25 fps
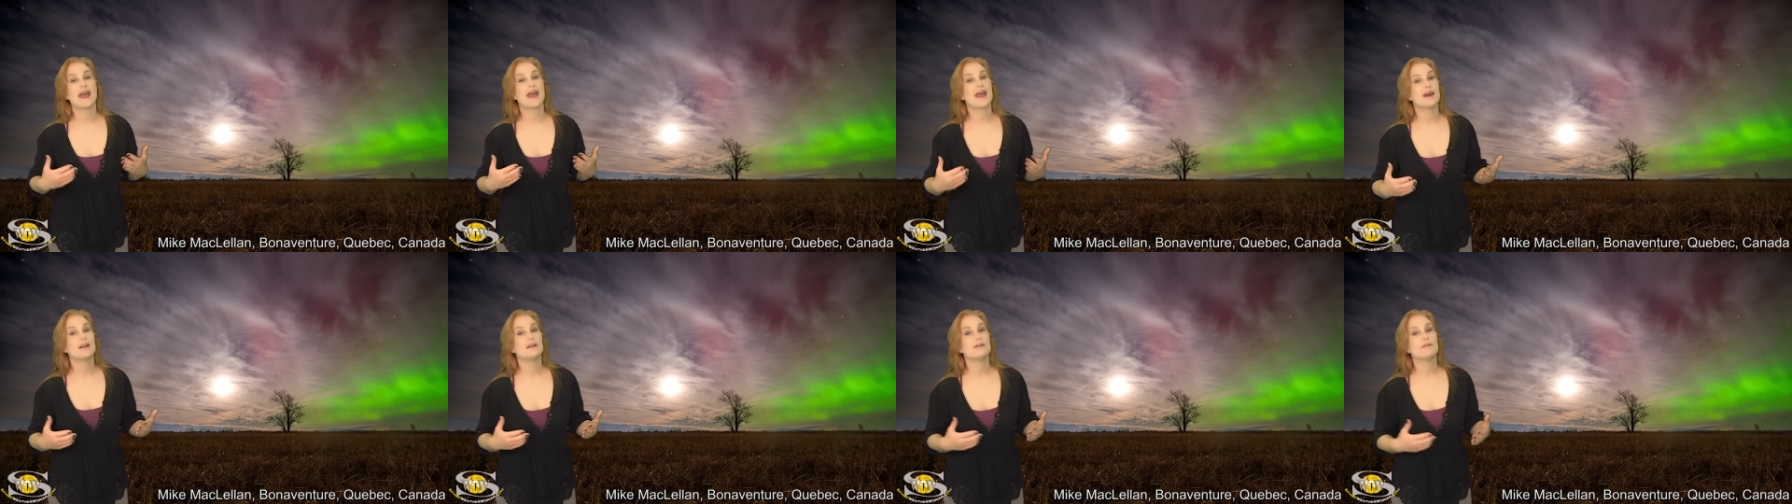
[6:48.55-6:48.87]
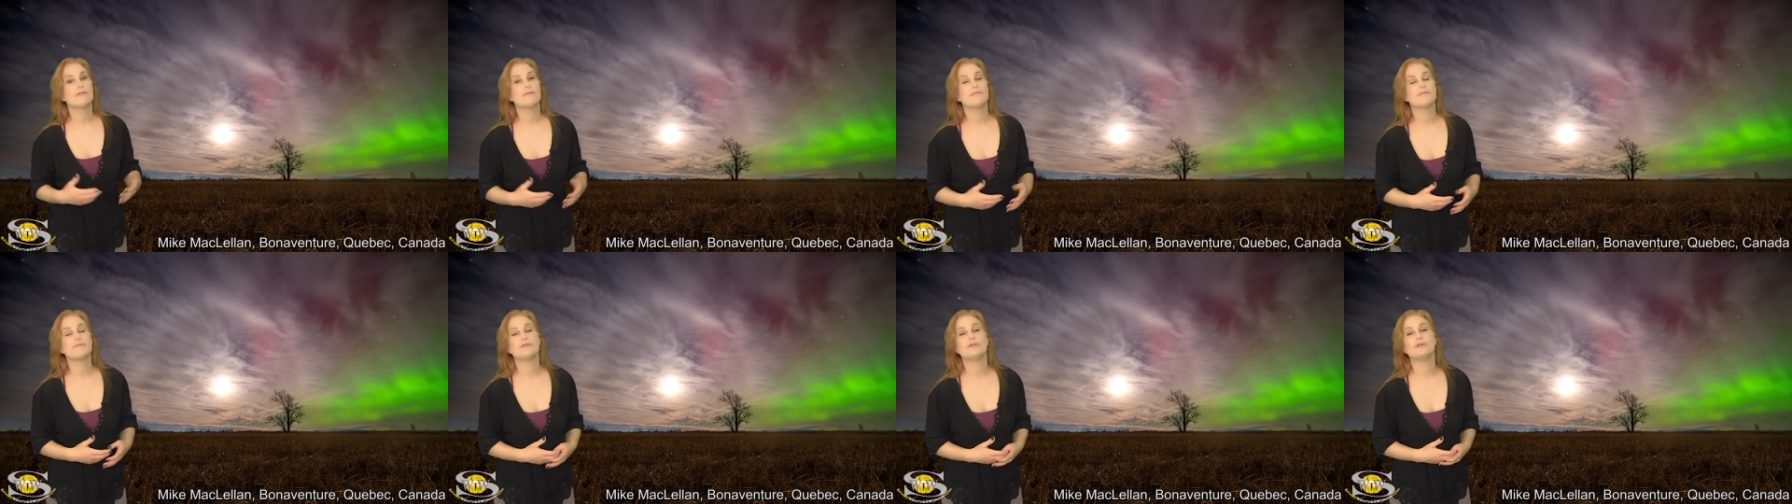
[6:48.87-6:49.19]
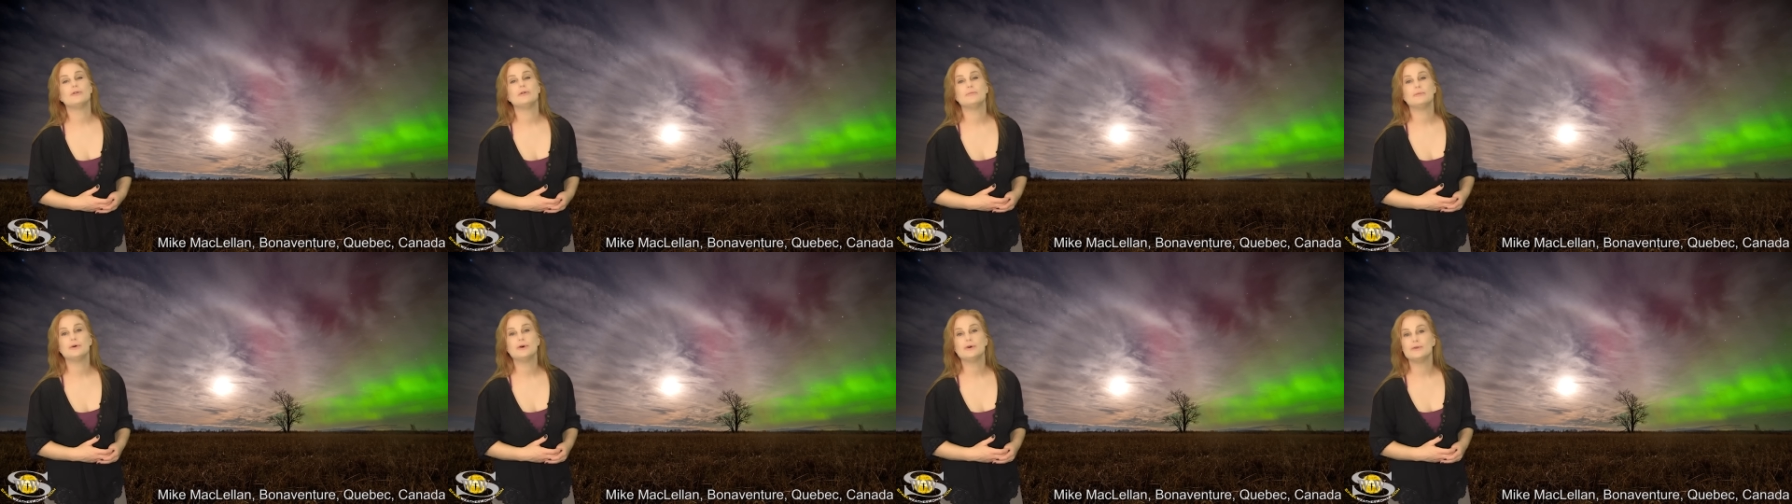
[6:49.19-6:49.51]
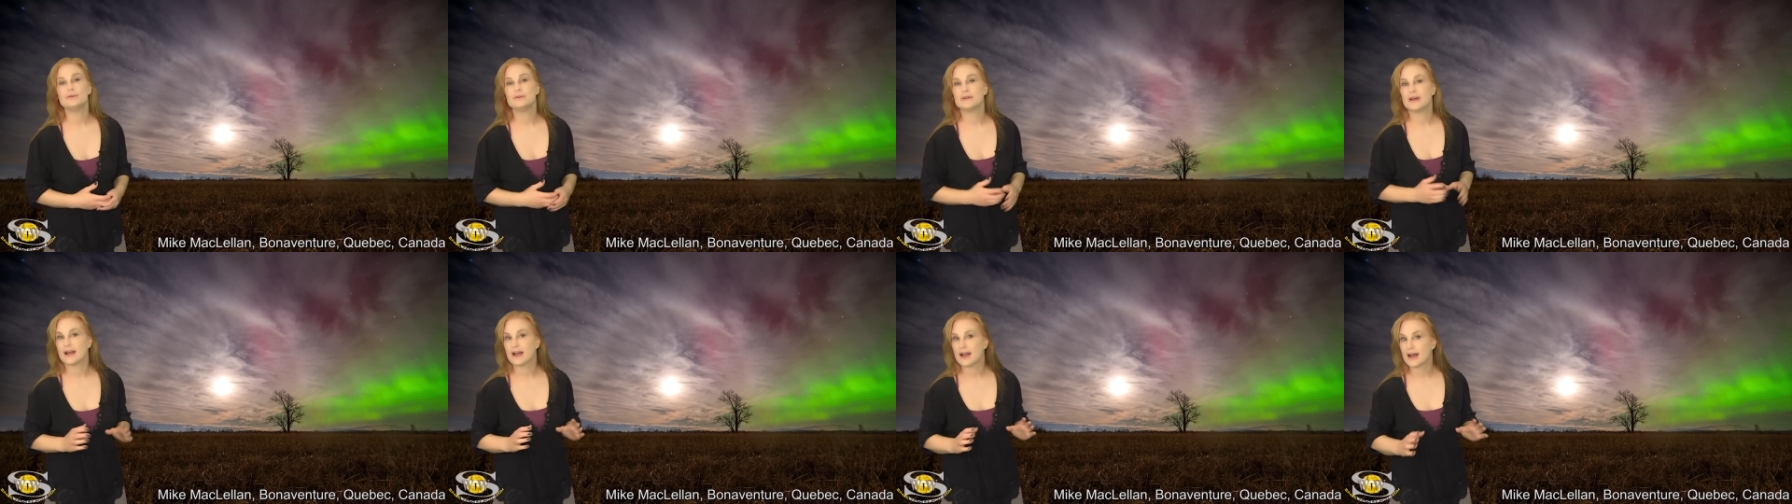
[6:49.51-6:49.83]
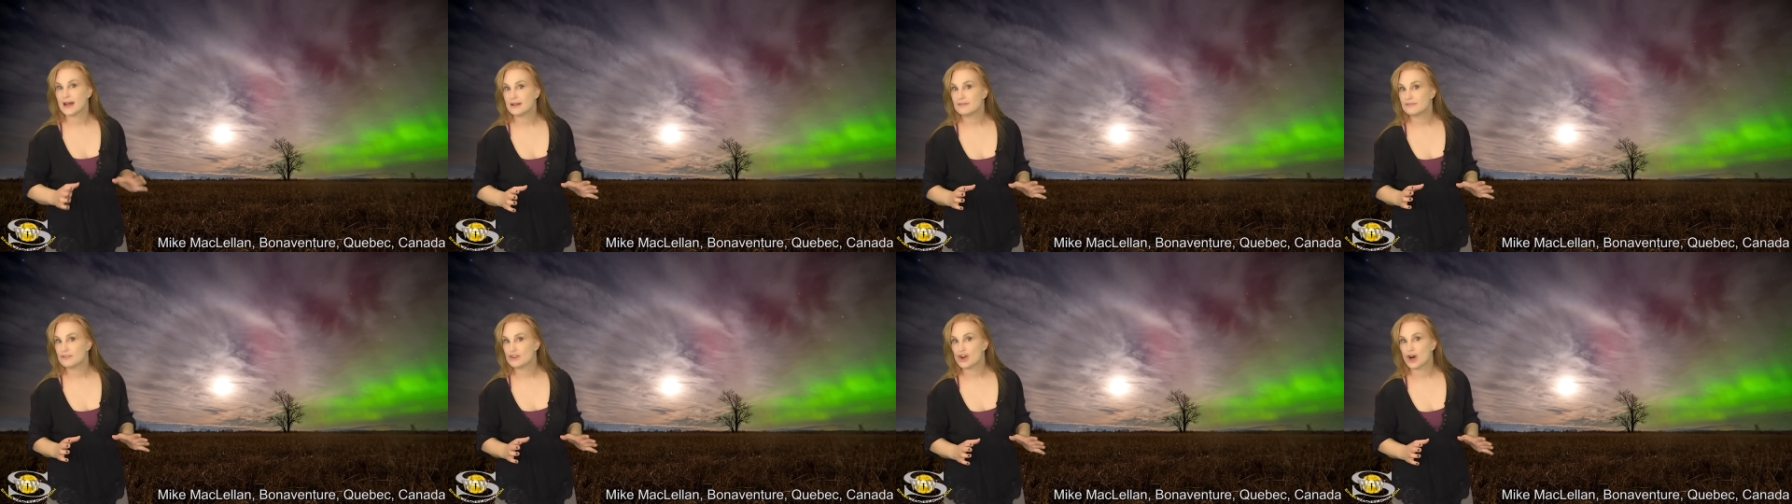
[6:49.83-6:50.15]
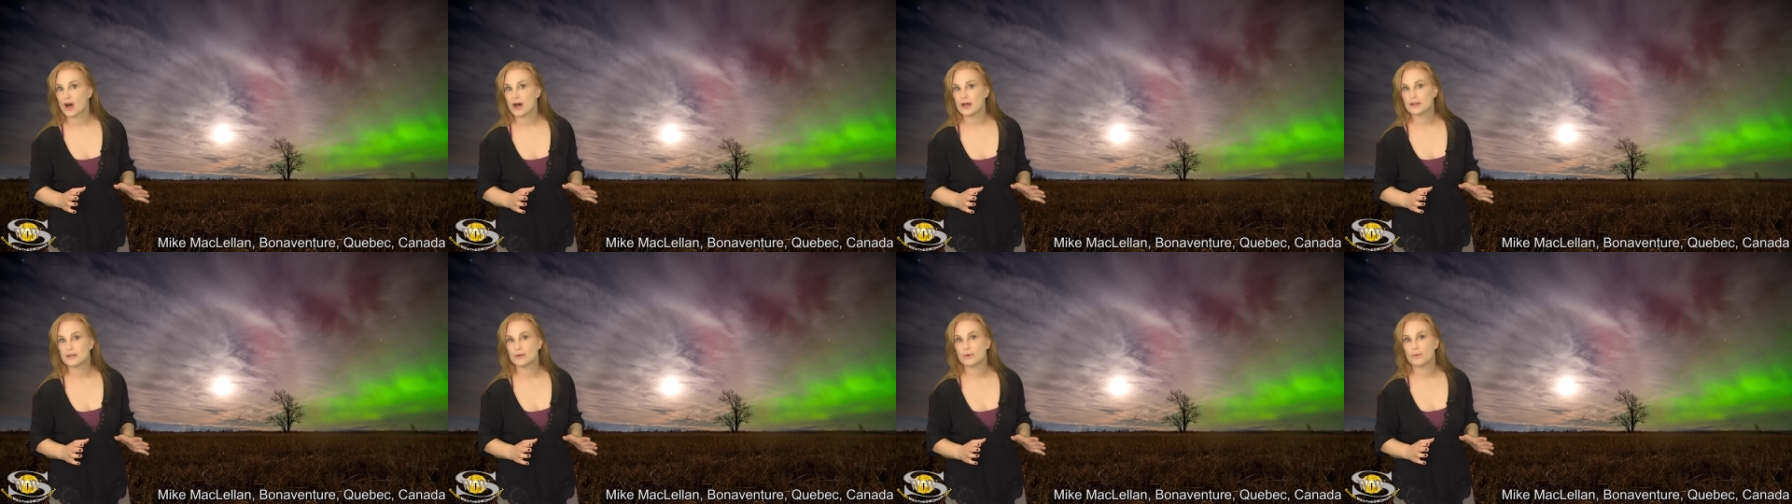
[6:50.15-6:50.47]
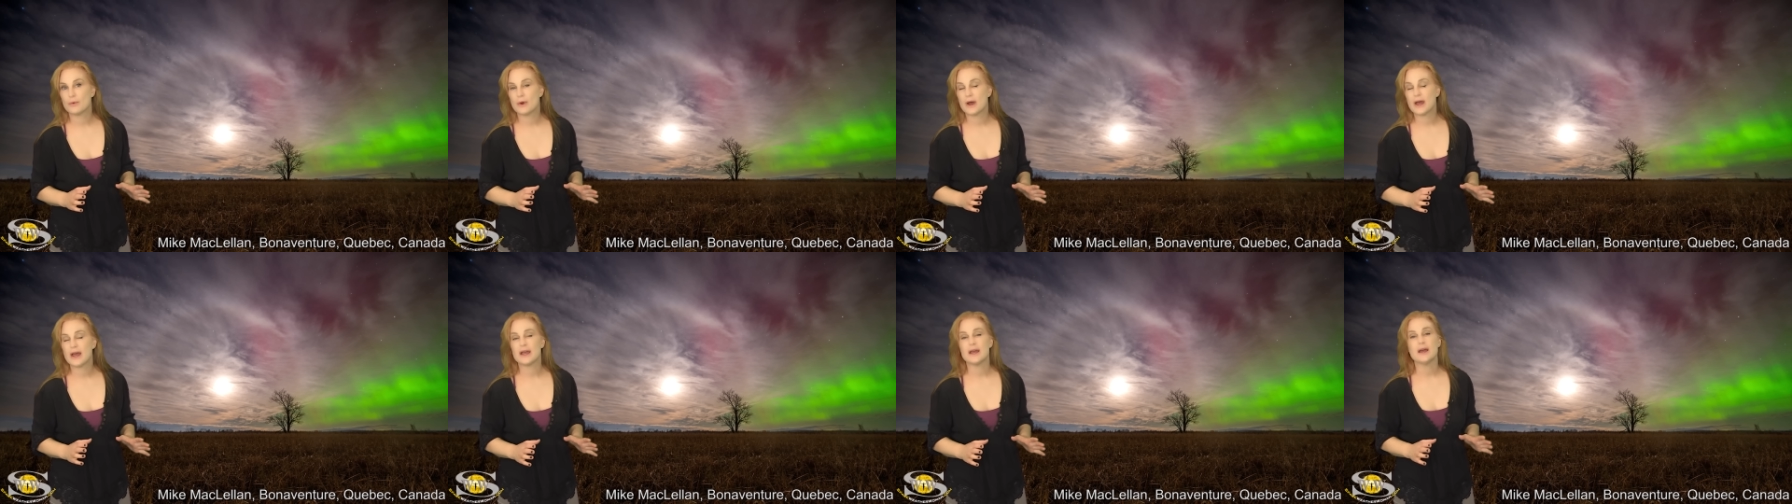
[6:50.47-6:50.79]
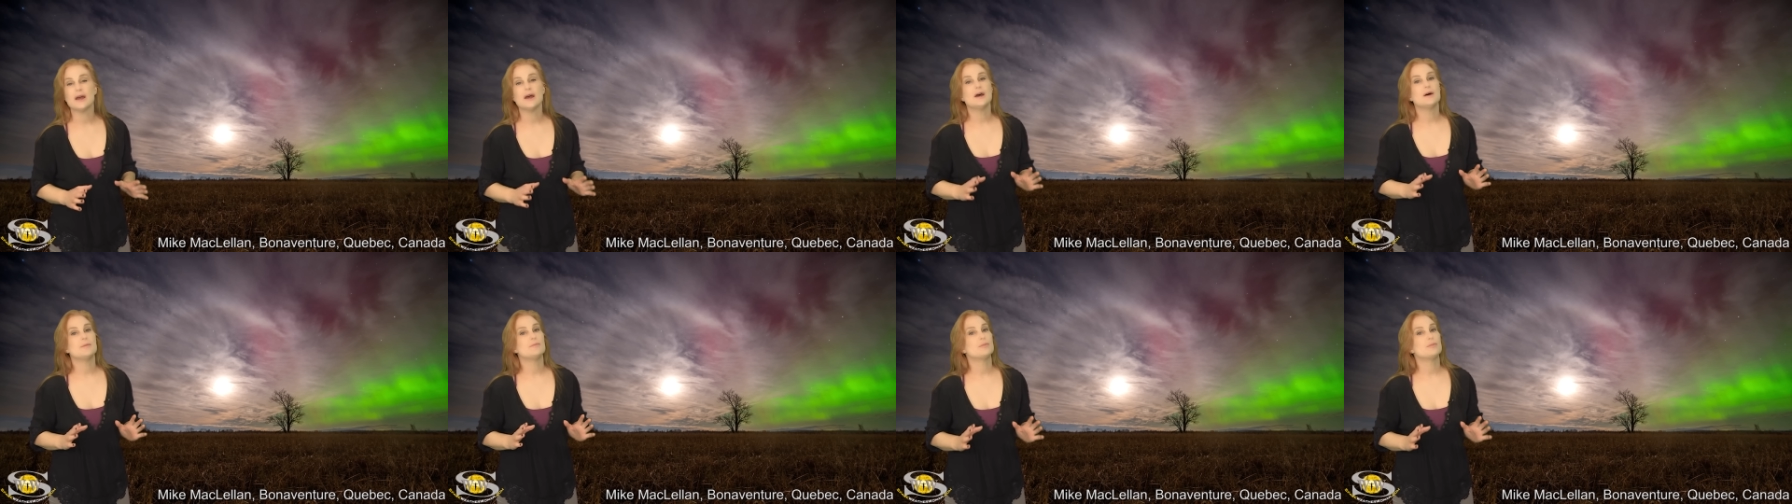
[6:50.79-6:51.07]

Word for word: and a full moon that kind of got in the way,